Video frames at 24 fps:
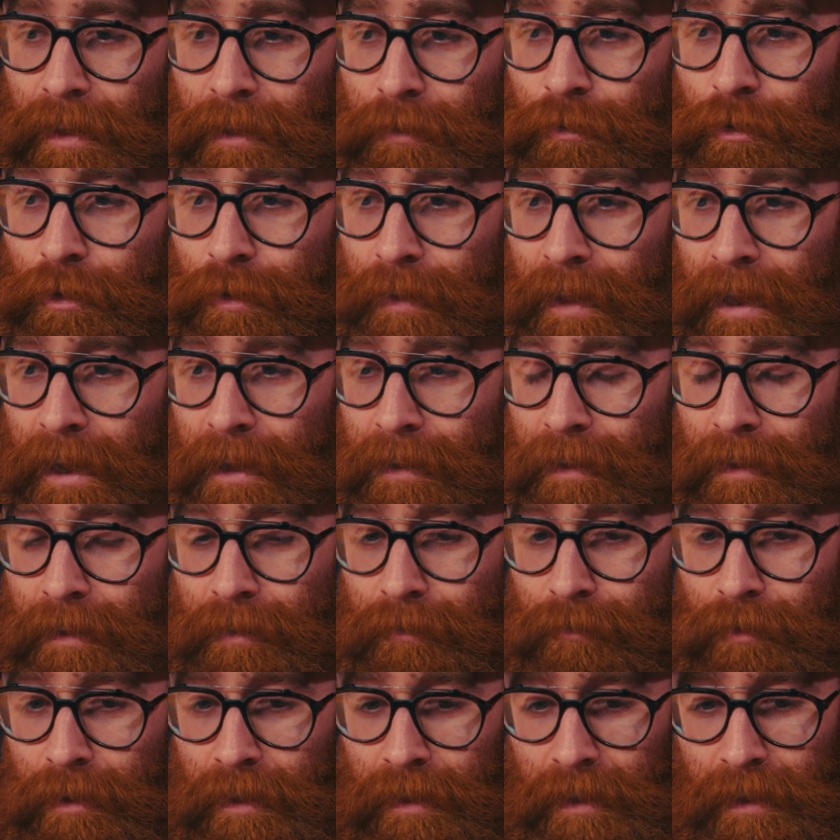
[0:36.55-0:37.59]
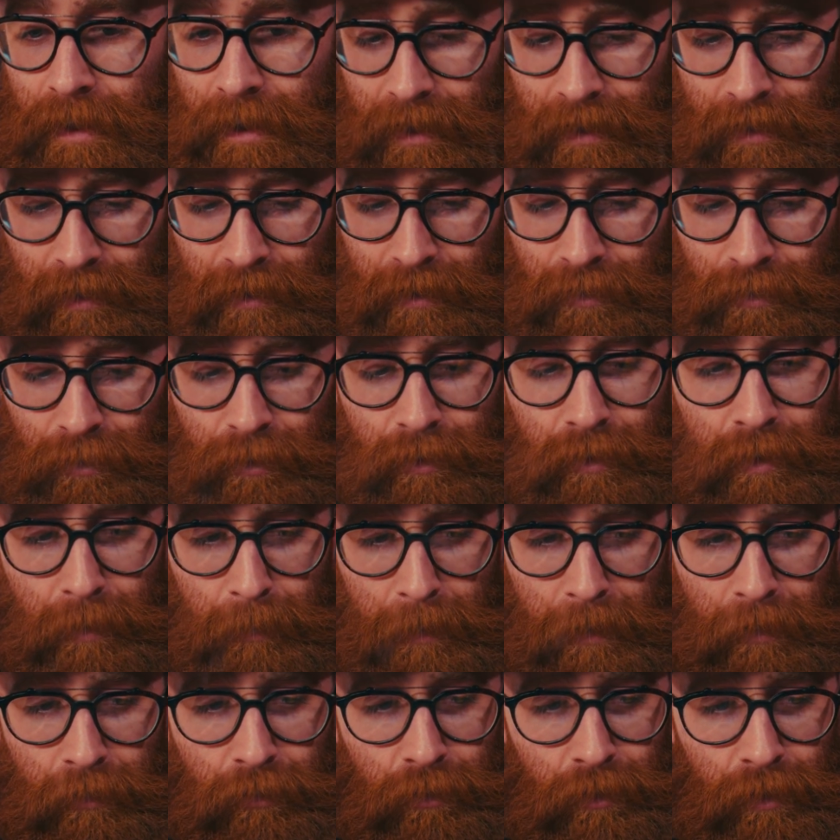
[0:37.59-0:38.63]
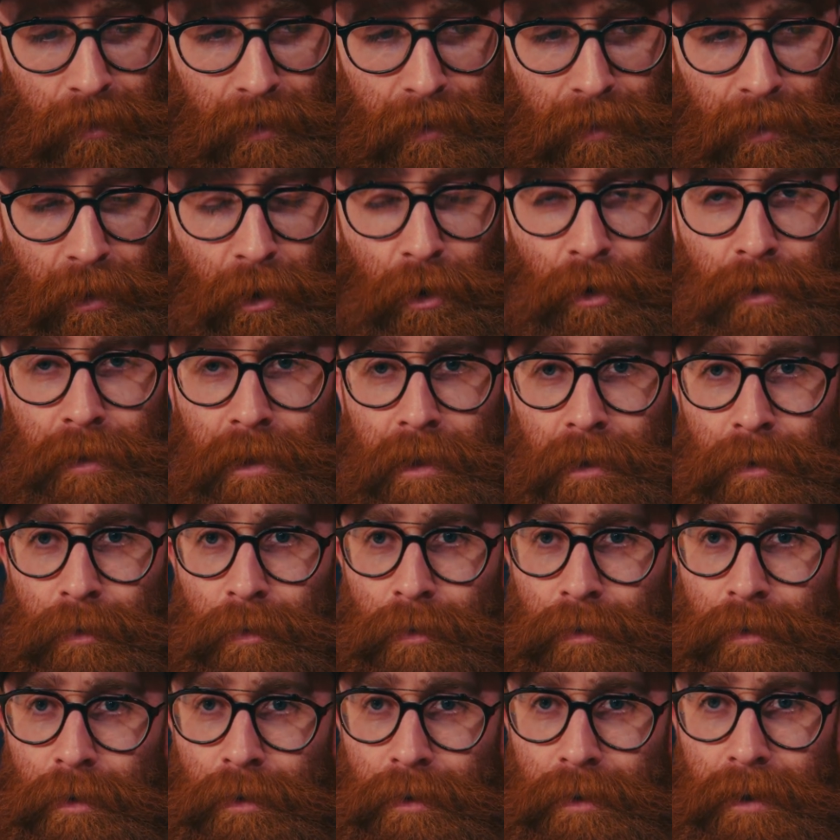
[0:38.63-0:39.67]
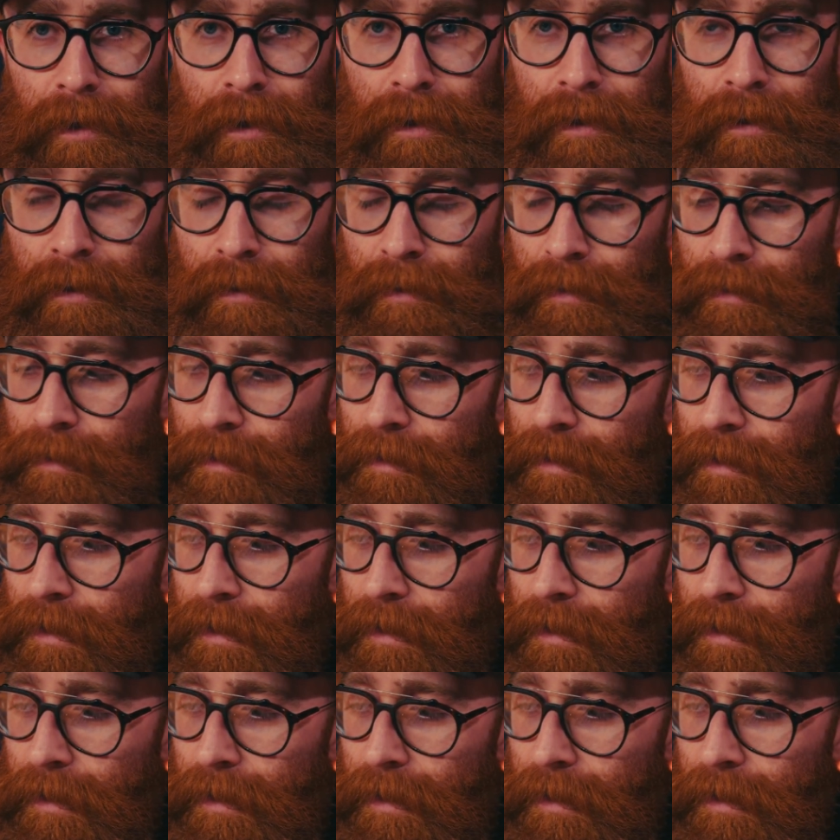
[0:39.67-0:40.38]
during editing, really, just to make sure that the audio is alright. And